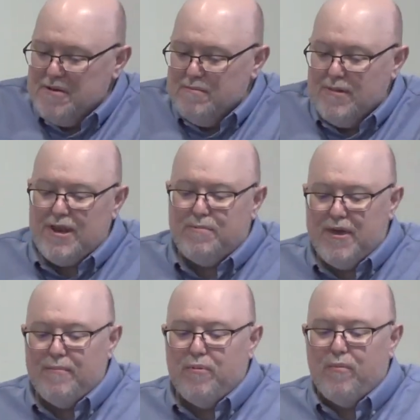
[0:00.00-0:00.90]
many
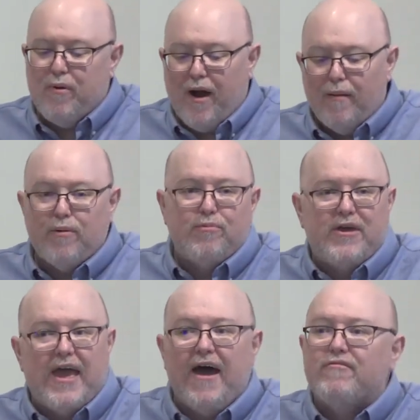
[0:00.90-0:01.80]
people probably
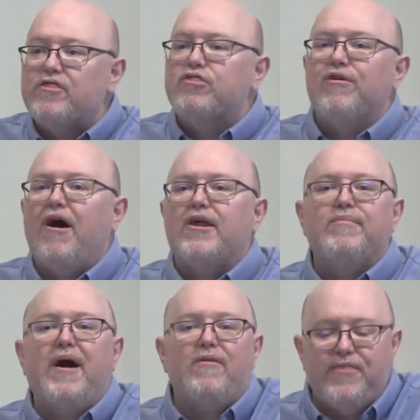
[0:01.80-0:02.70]
haven't thought
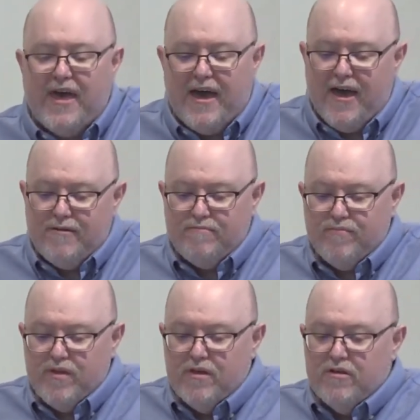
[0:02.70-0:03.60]
about that
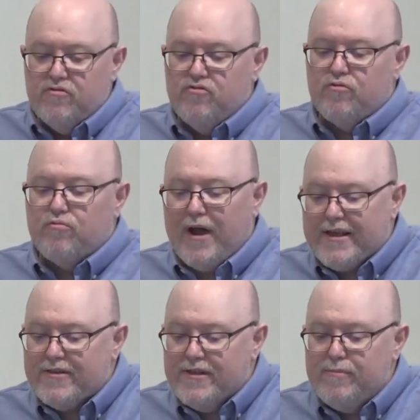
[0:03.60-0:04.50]

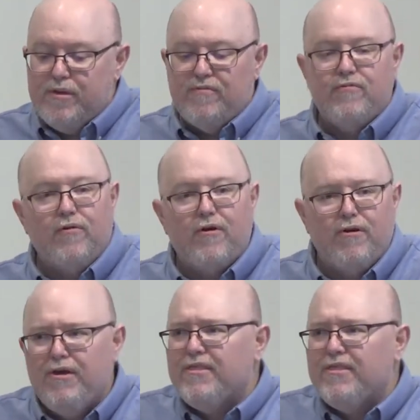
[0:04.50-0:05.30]
directly before.